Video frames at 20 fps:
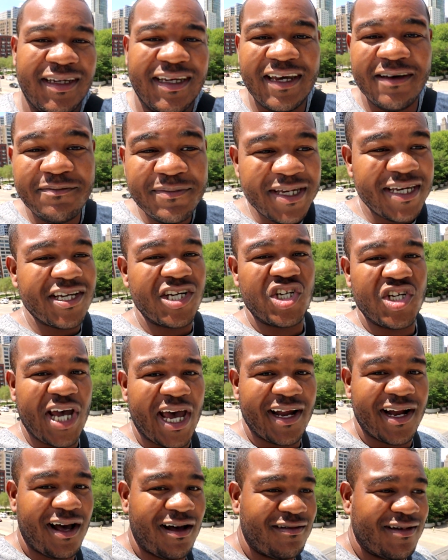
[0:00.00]
give me a
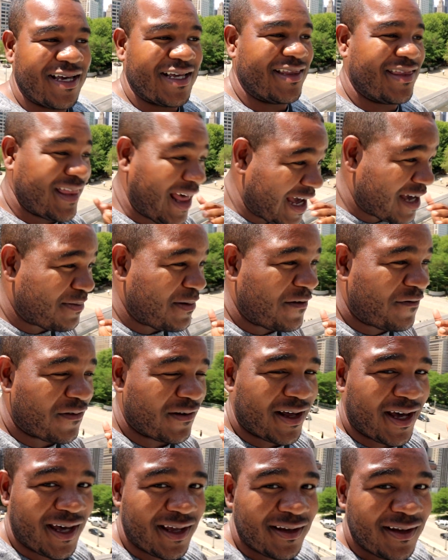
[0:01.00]
shout out and thank me
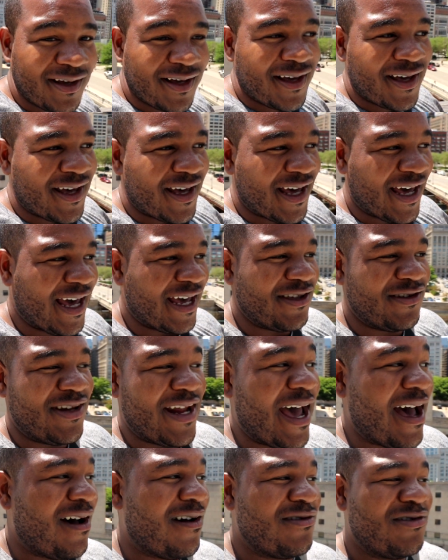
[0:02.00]
for that. And
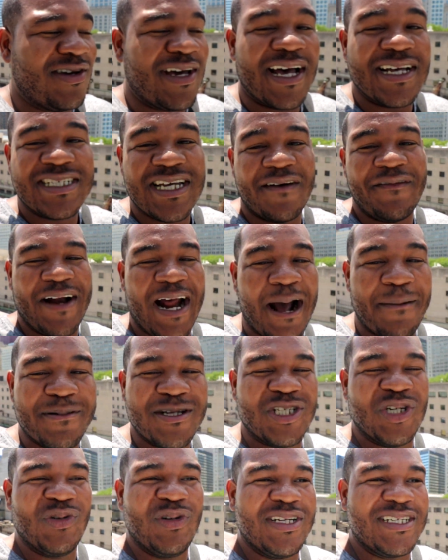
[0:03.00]
now you guys have an
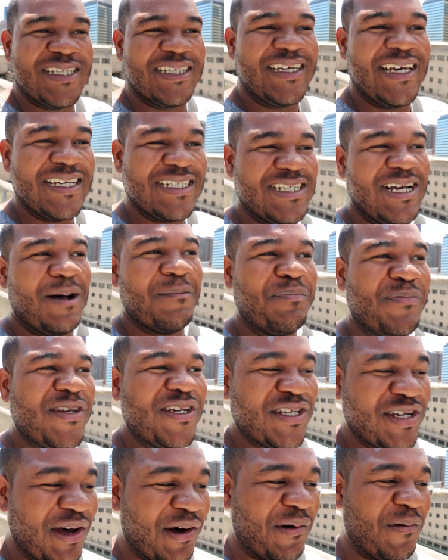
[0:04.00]
opportunity to get some.
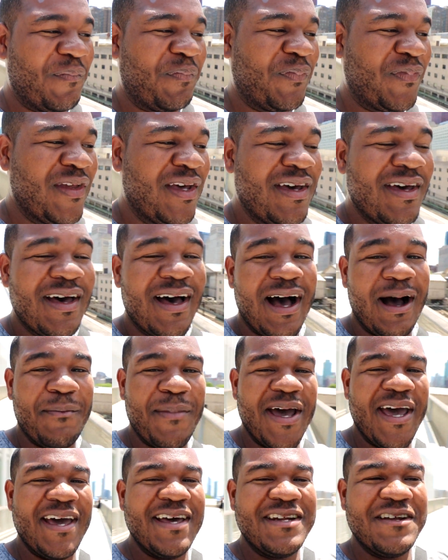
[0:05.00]
So I'm
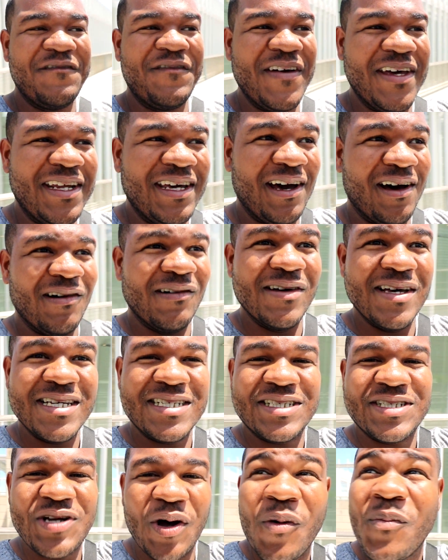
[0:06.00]
gonna end the video. It's
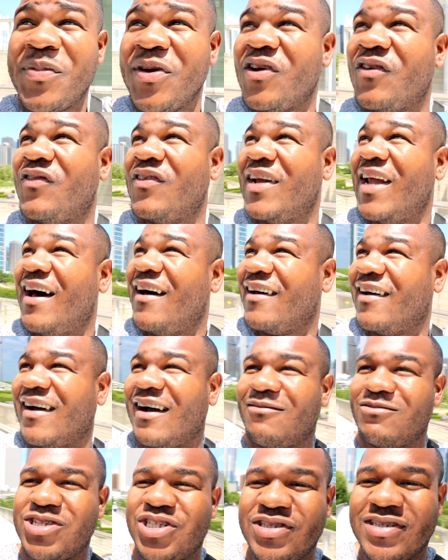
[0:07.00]
so beautiful out here.
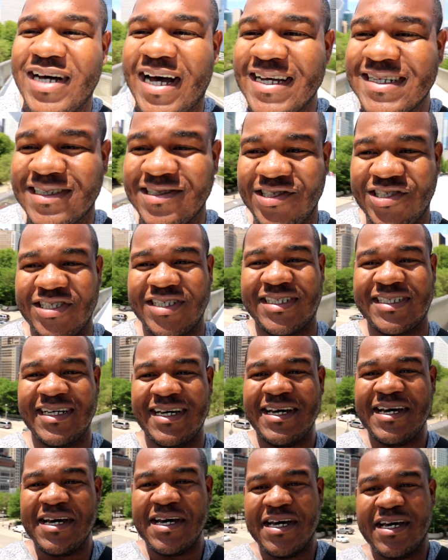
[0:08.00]
I wish you guys can just
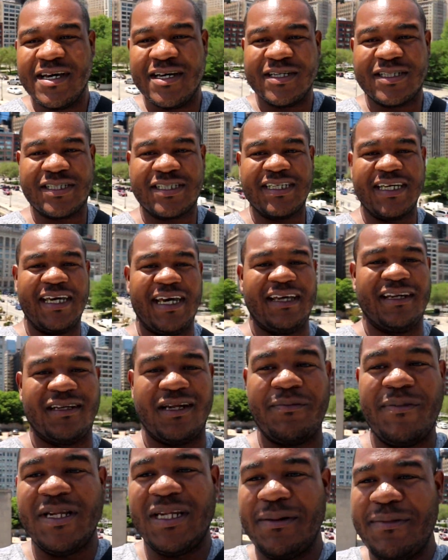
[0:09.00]
see it.
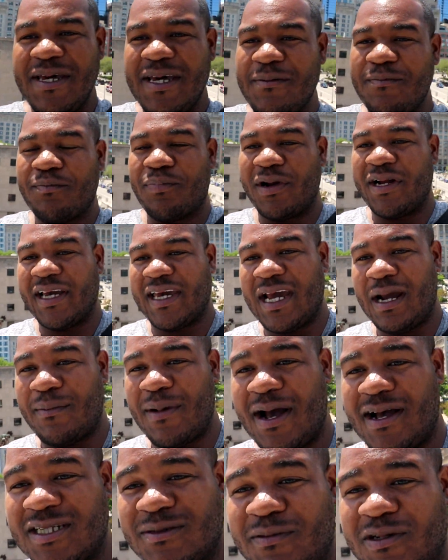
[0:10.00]
Let me let me bring the
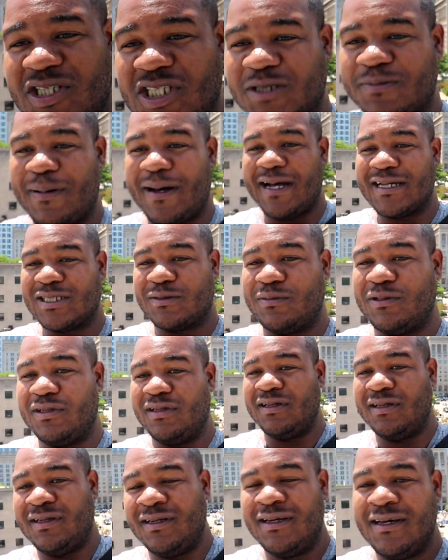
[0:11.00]
camera out as much as possible.
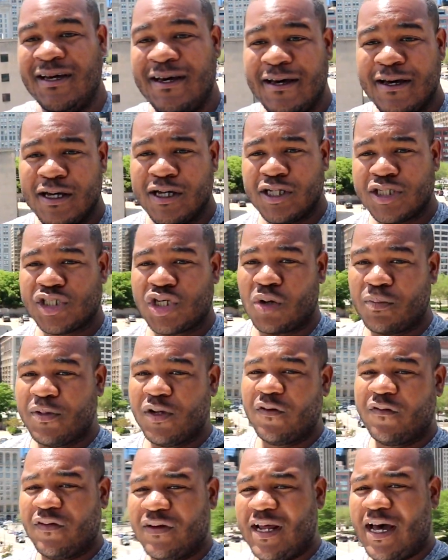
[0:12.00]
It's so
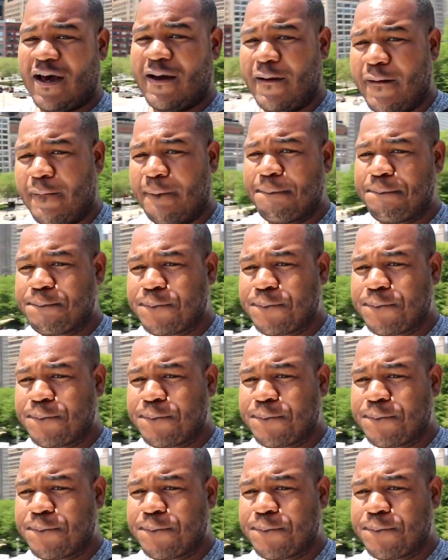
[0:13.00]
beautiful out here.